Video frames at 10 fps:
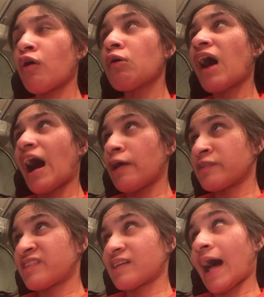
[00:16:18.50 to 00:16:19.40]

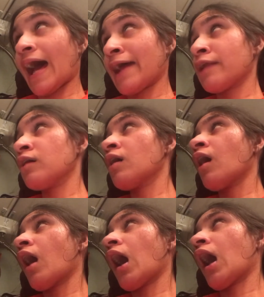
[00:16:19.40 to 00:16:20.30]
outside,
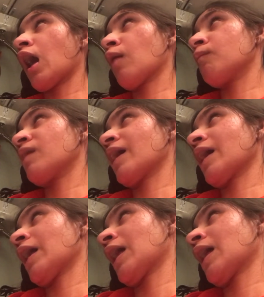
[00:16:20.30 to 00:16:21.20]

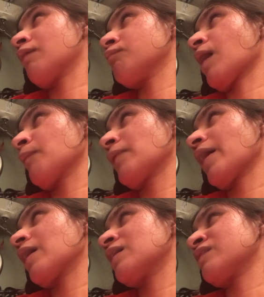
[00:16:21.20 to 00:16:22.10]
and my
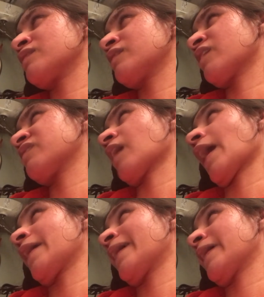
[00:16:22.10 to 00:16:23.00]
parents
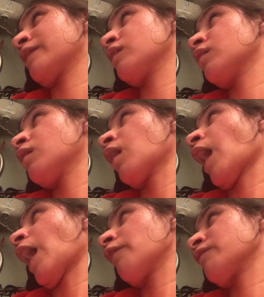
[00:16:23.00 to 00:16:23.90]
decided,
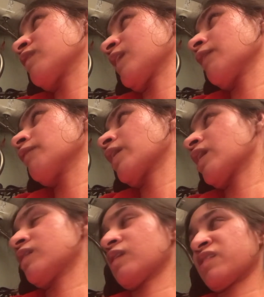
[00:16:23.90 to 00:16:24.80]
I was living
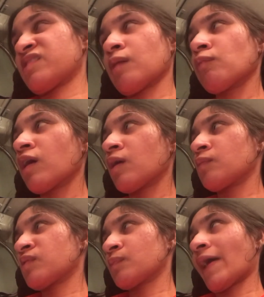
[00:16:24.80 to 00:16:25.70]
in the
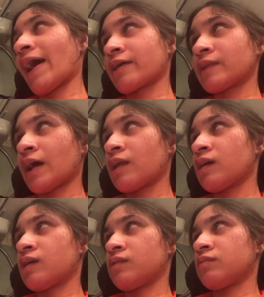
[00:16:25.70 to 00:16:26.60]
suburbs back
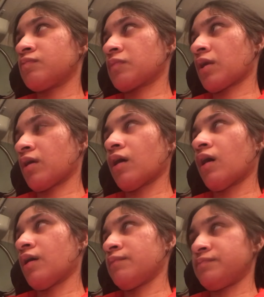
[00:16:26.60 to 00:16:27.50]
then,
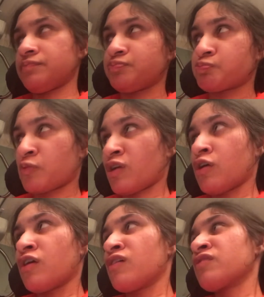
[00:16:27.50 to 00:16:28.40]
and
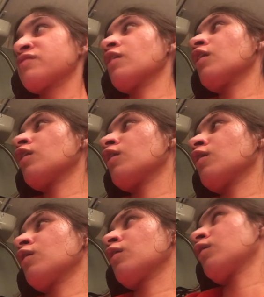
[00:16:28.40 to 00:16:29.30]

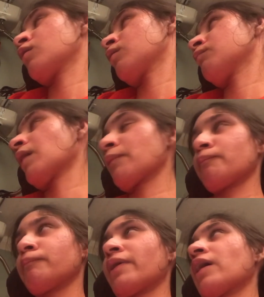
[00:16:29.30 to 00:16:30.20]
so my
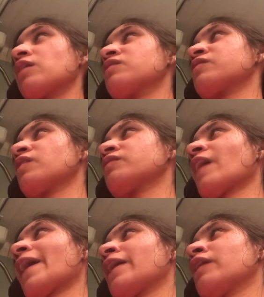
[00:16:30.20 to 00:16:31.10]
parents
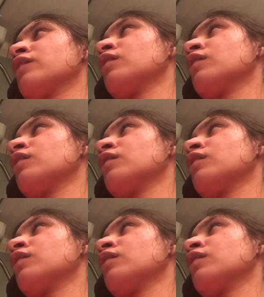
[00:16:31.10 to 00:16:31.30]
decided